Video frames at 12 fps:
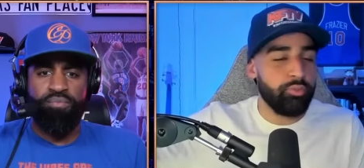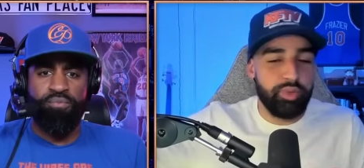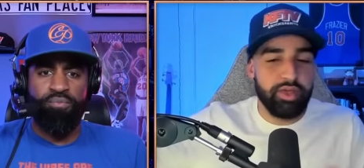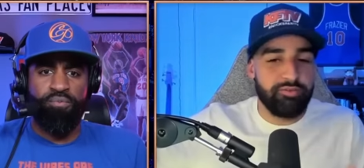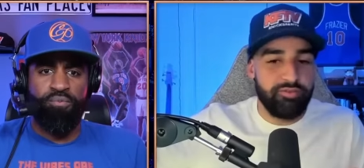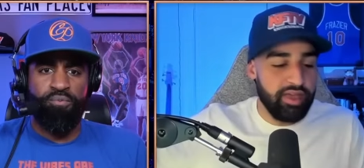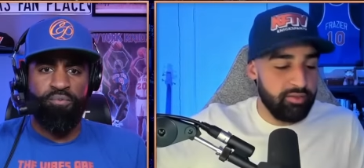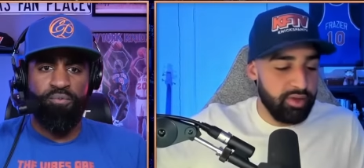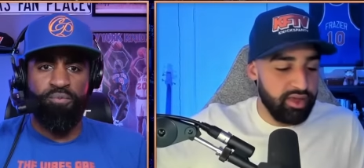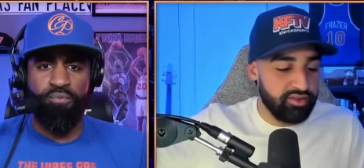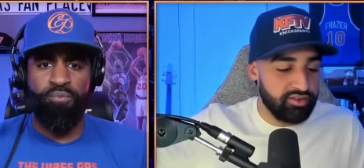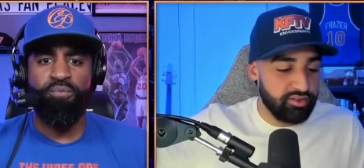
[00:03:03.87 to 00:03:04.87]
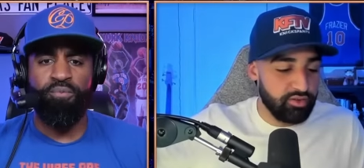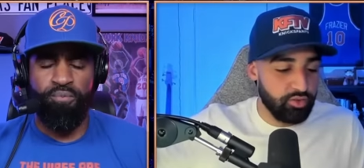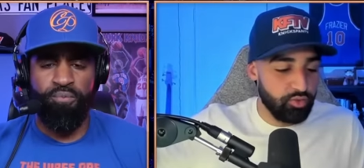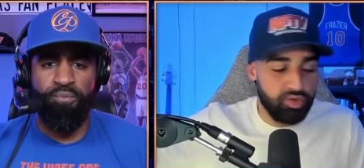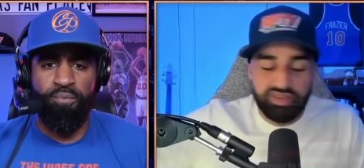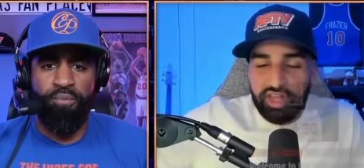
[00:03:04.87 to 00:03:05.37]
Speaker 1: a big fan base.
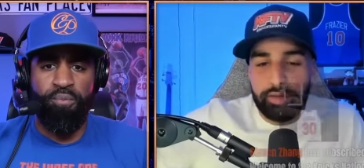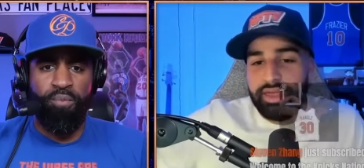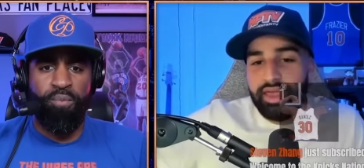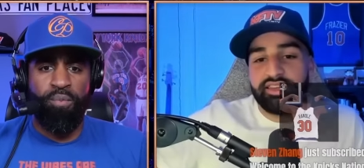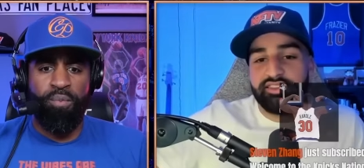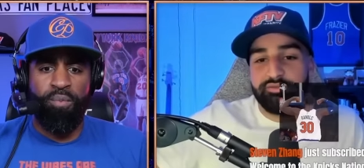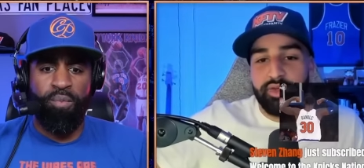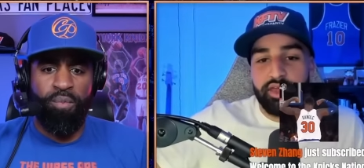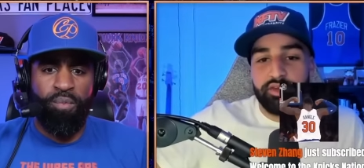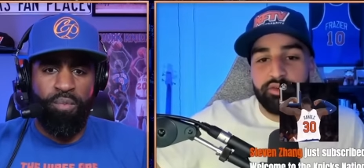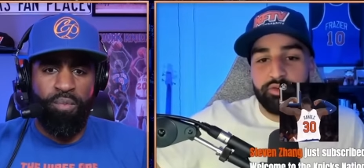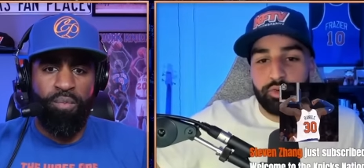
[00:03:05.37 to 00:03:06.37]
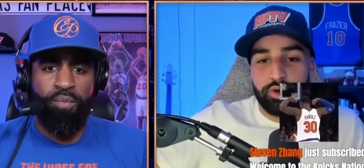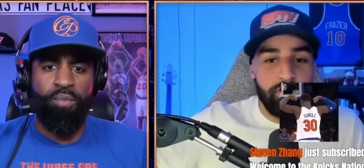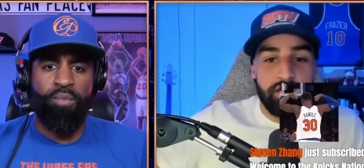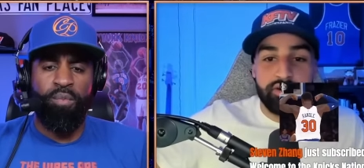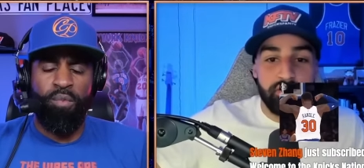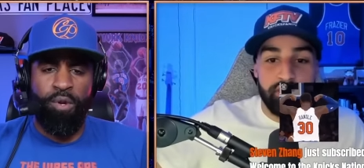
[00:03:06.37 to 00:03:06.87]
We just gotta be active, man. We're
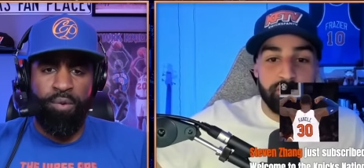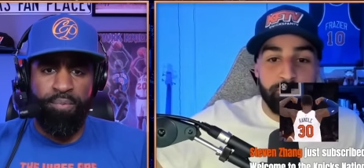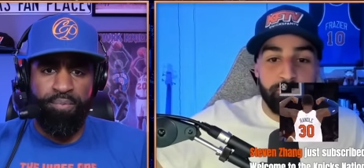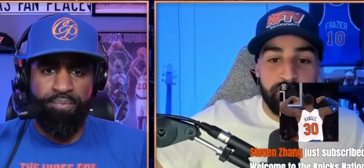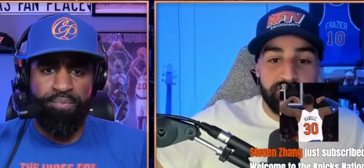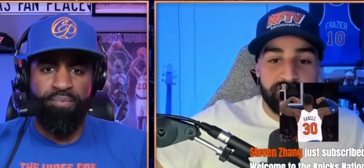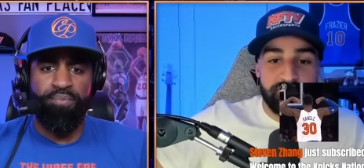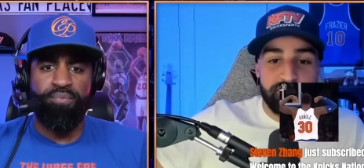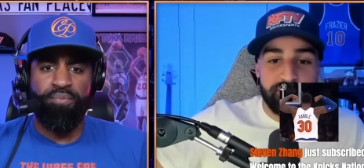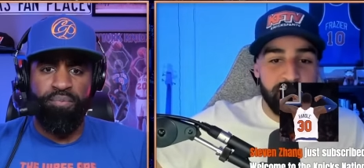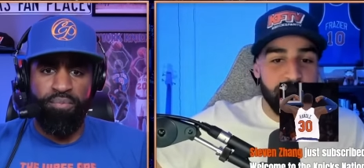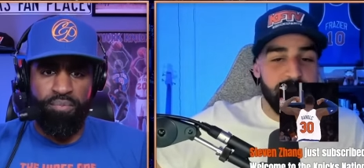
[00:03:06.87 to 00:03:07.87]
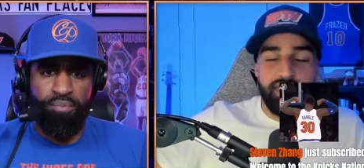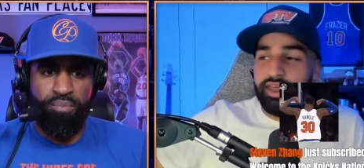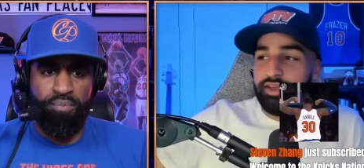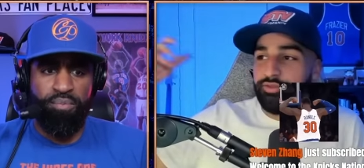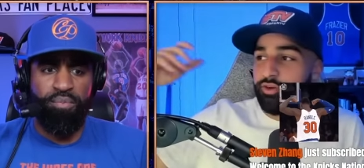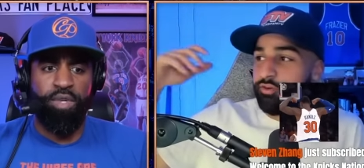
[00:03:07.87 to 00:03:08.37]
loud yeah. in other places,
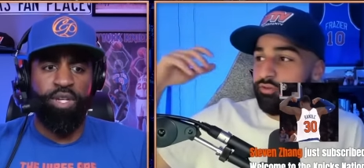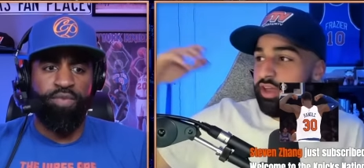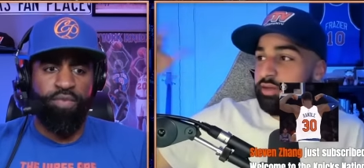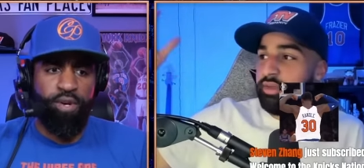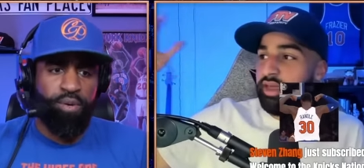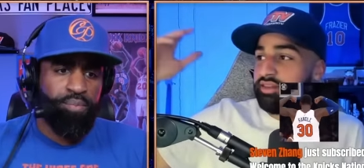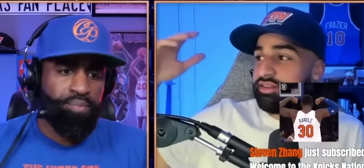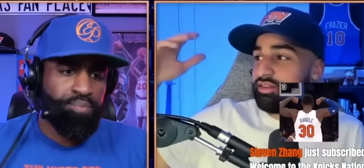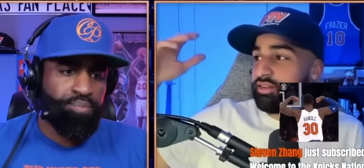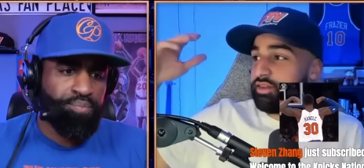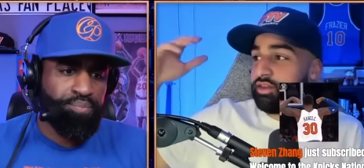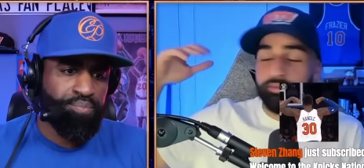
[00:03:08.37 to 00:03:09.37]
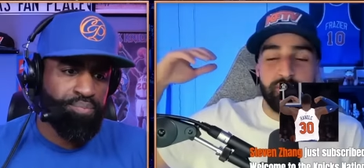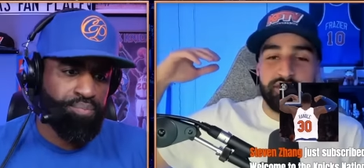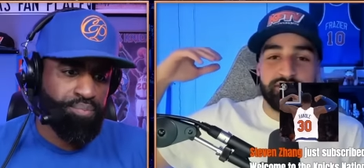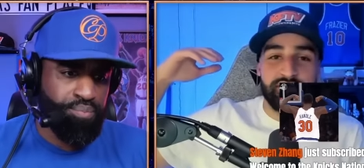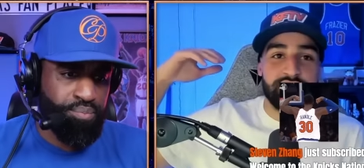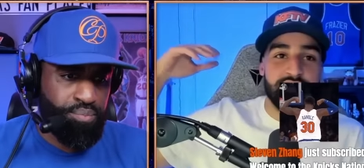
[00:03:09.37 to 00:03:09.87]
and for that's a fan fair. base,
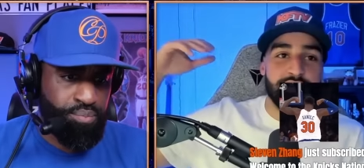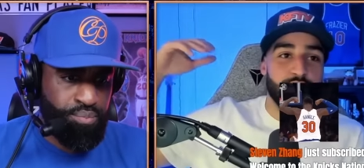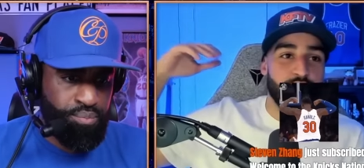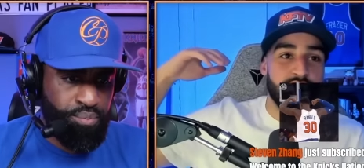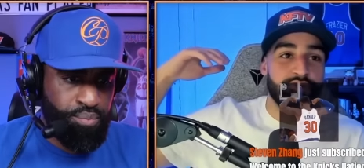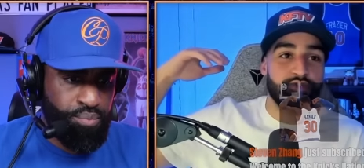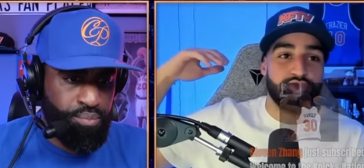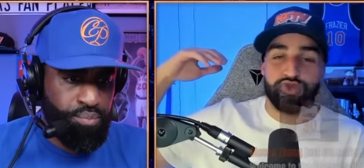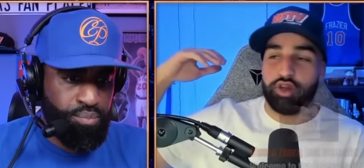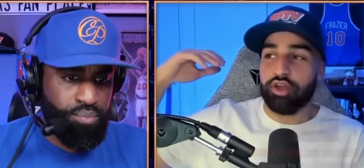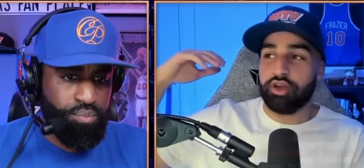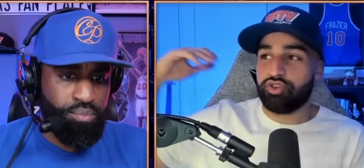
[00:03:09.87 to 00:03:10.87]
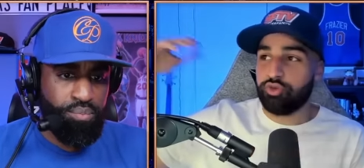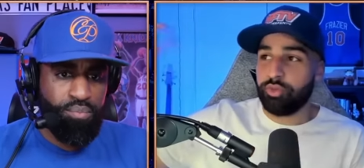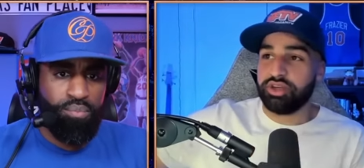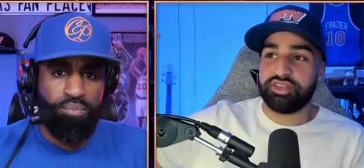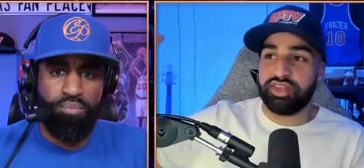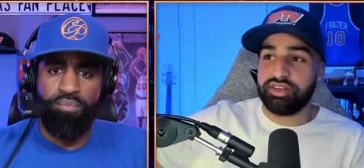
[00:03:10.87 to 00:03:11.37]
because I think we give Trae Young too
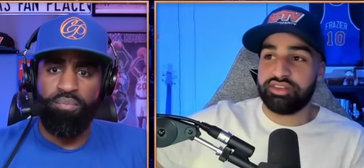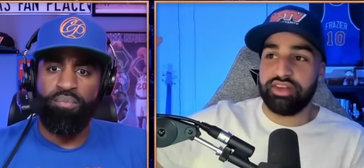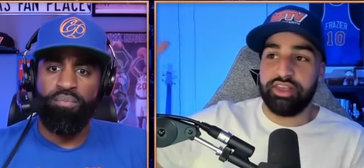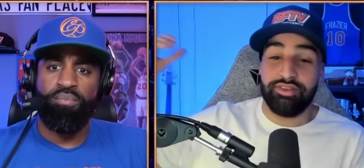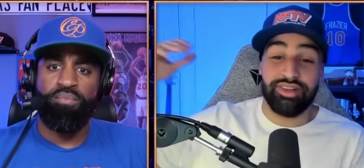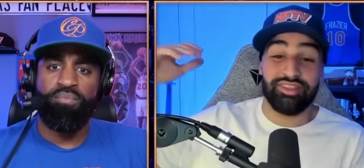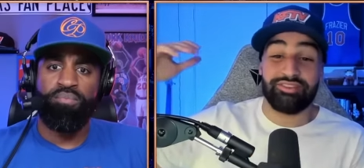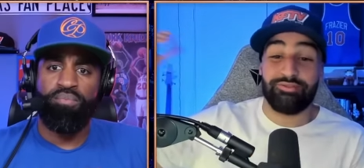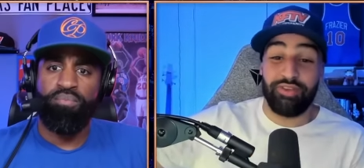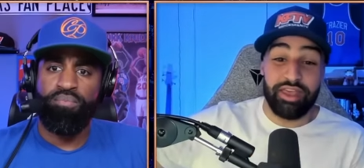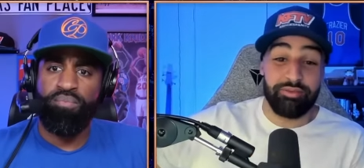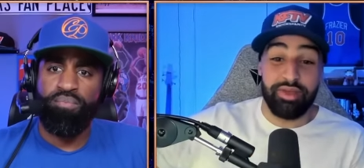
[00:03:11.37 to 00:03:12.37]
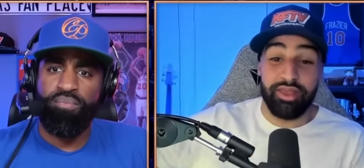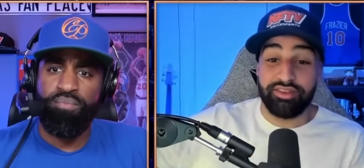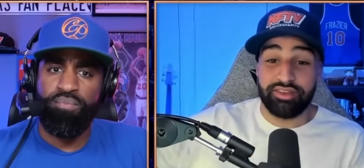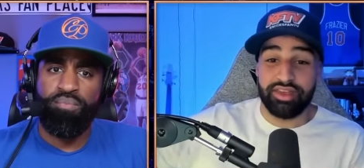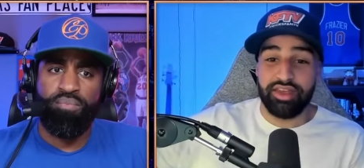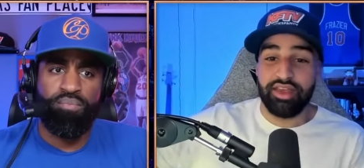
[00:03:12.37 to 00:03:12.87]
much attention, even in this fan
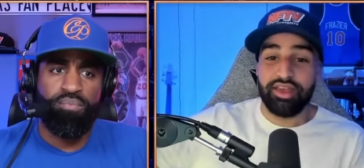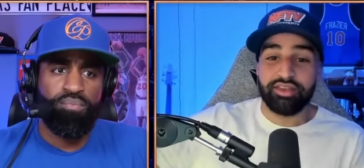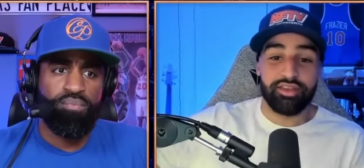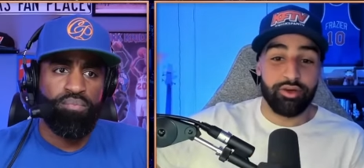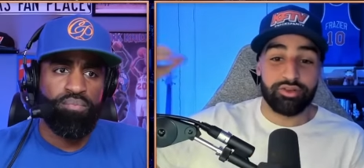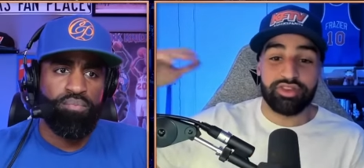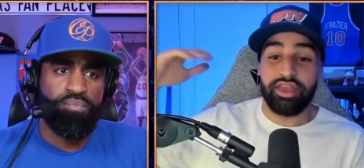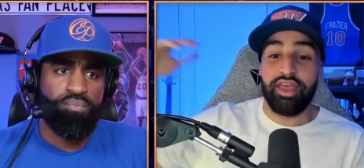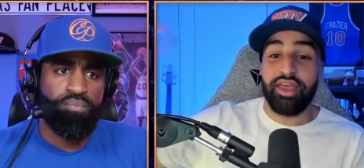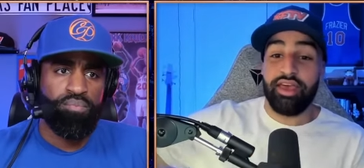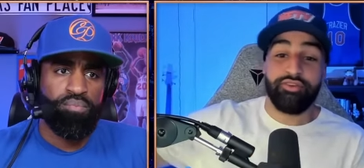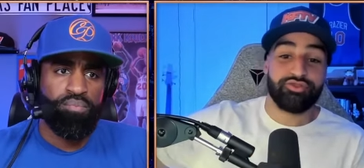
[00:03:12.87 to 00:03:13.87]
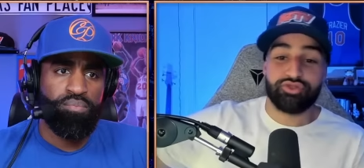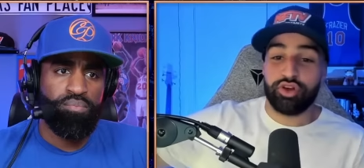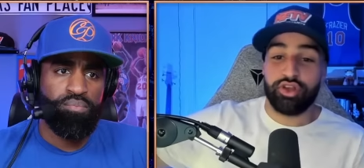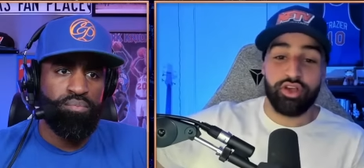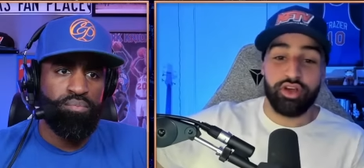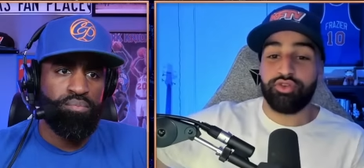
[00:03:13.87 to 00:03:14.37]
base, to go say f Trae
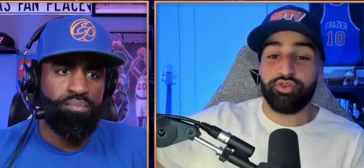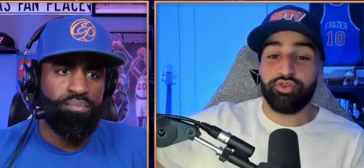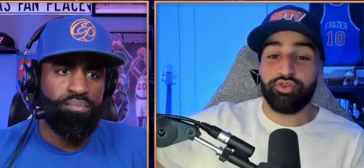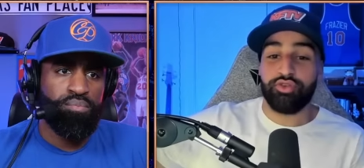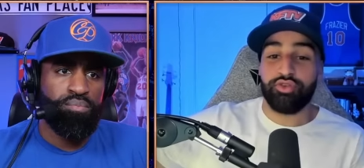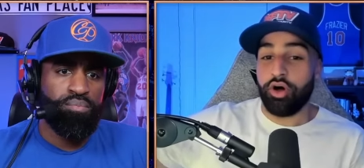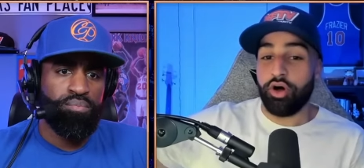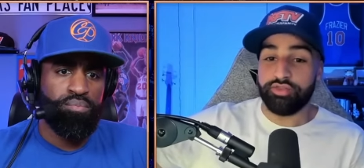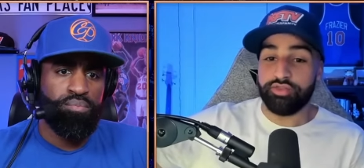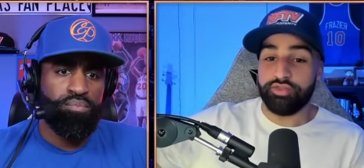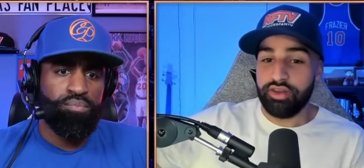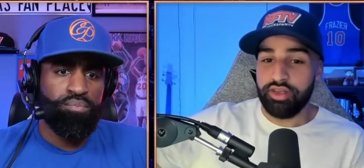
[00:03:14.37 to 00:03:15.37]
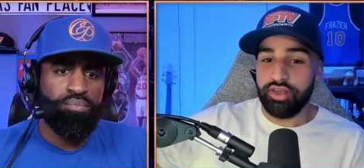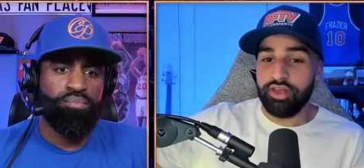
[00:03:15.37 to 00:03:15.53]
Young too so often.